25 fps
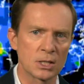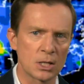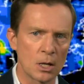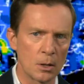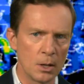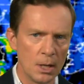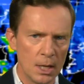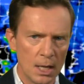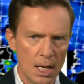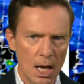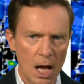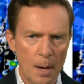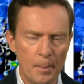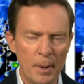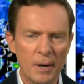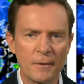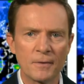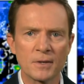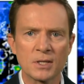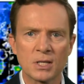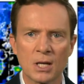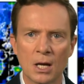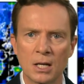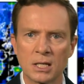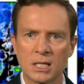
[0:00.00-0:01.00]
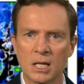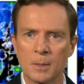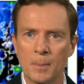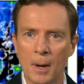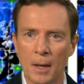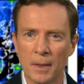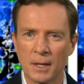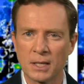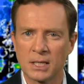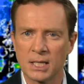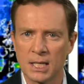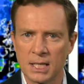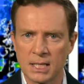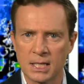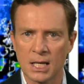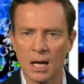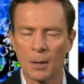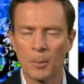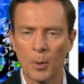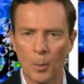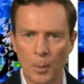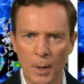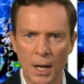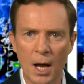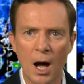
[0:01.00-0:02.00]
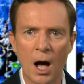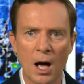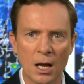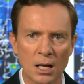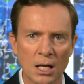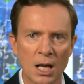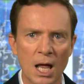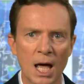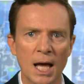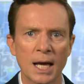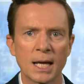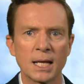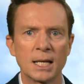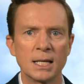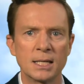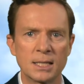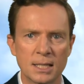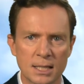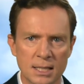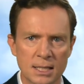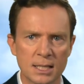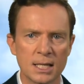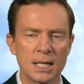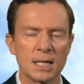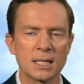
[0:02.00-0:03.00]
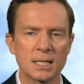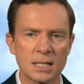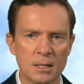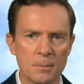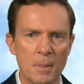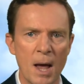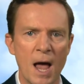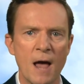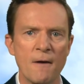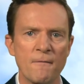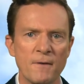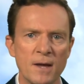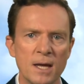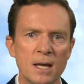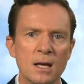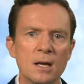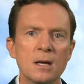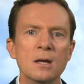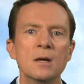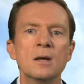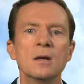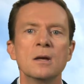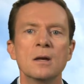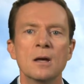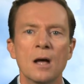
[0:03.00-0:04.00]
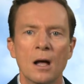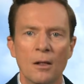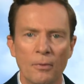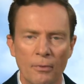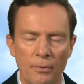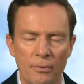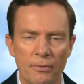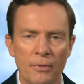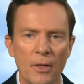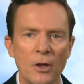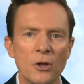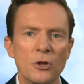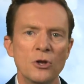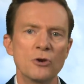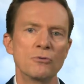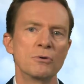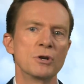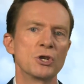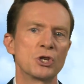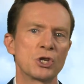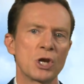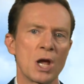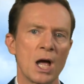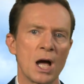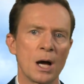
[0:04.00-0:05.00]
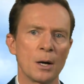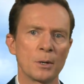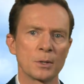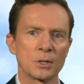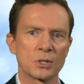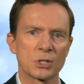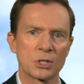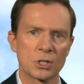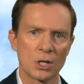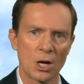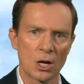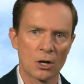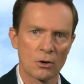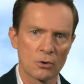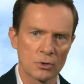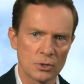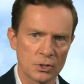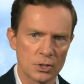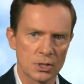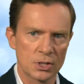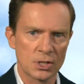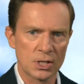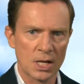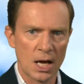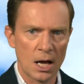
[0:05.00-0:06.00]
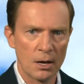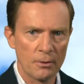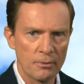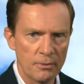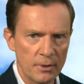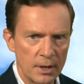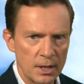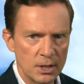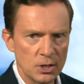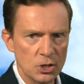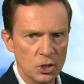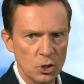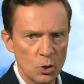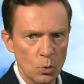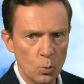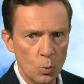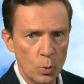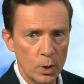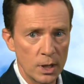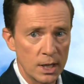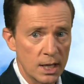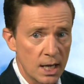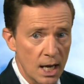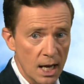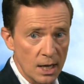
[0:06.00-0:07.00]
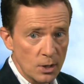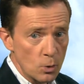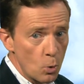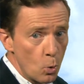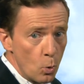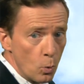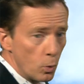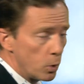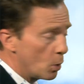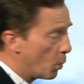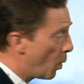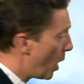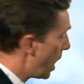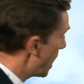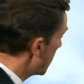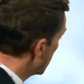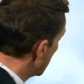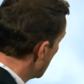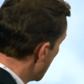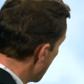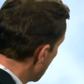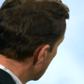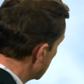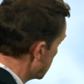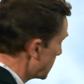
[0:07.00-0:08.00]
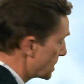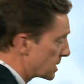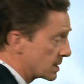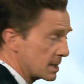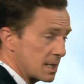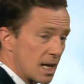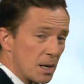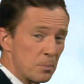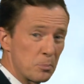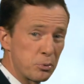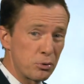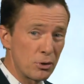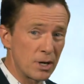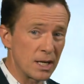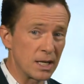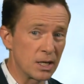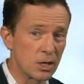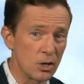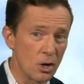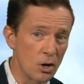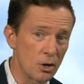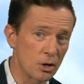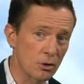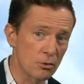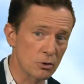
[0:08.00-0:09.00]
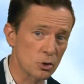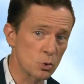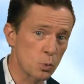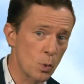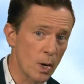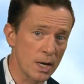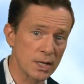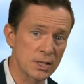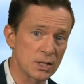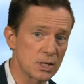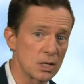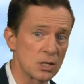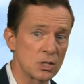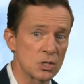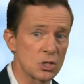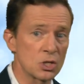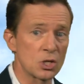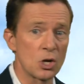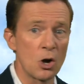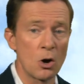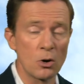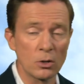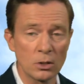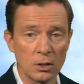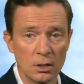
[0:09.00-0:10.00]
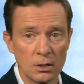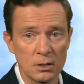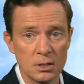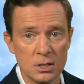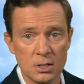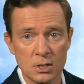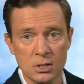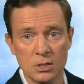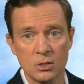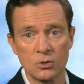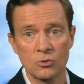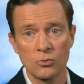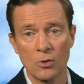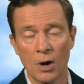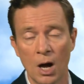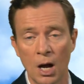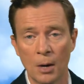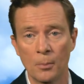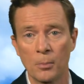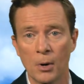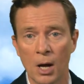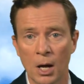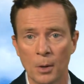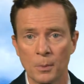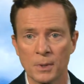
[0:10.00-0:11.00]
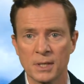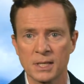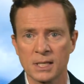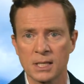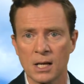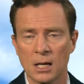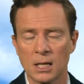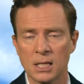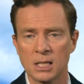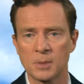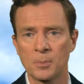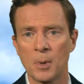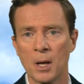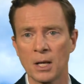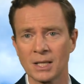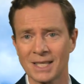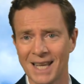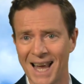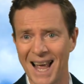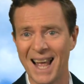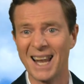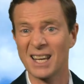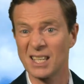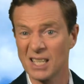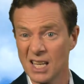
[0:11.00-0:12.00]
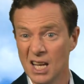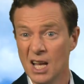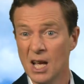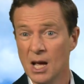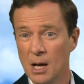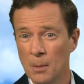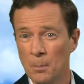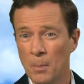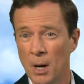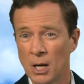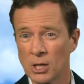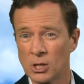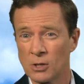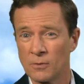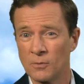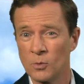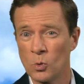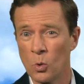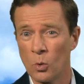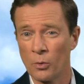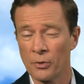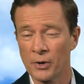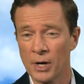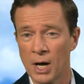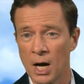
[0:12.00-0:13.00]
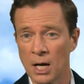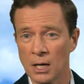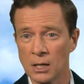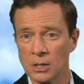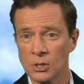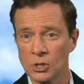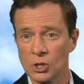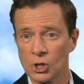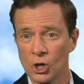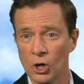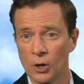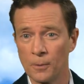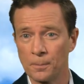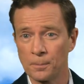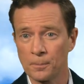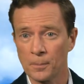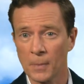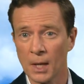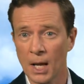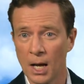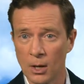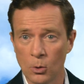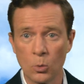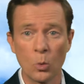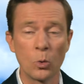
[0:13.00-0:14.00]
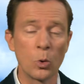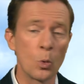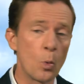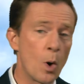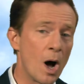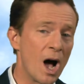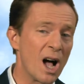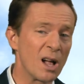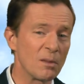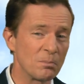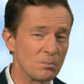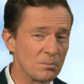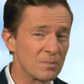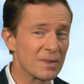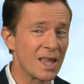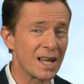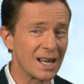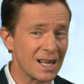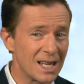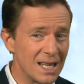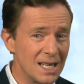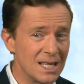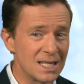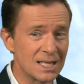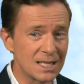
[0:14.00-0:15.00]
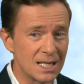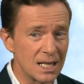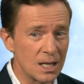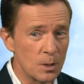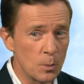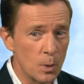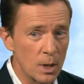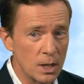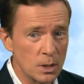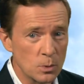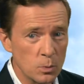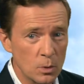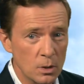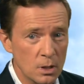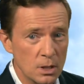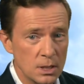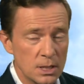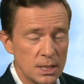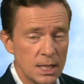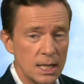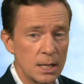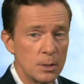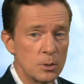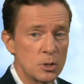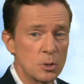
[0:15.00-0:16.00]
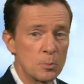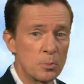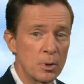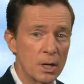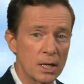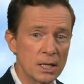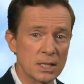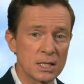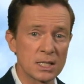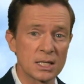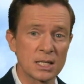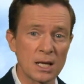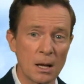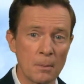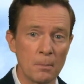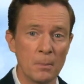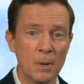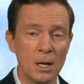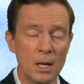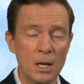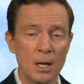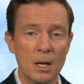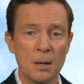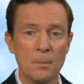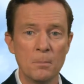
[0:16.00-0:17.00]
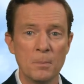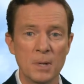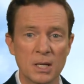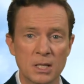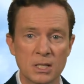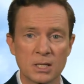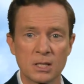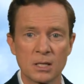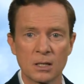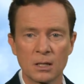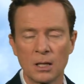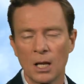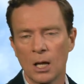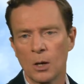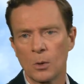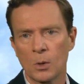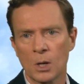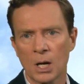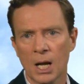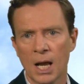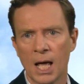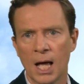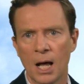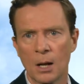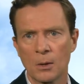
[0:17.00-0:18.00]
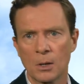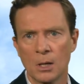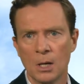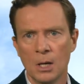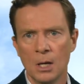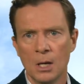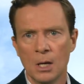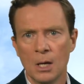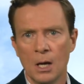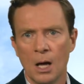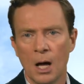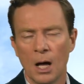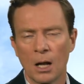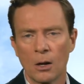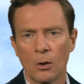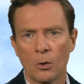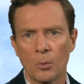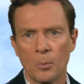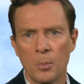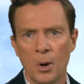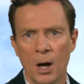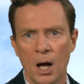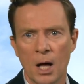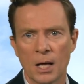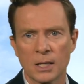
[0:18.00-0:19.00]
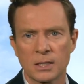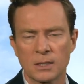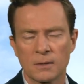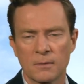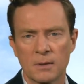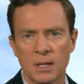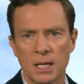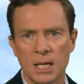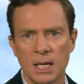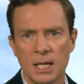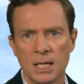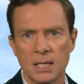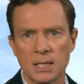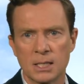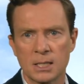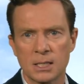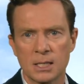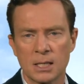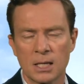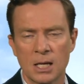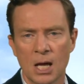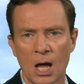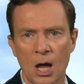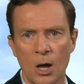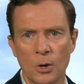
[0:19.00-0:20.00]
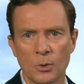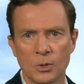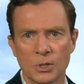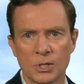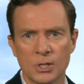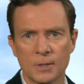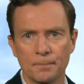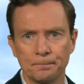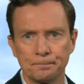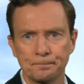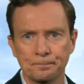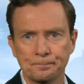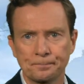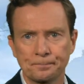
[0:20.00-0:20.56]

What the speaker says: So a bit of uncertainty about the detail, but we are likely to see some heavy and thundery showers across the south into the weekend. All the while, likely to stay pretty good across western Scotland, dry and bright with sunny spells, and much of Northern Ireland too. And all the while, that easterly wind will continue to bring some mist and low cloud along parts of the east coast.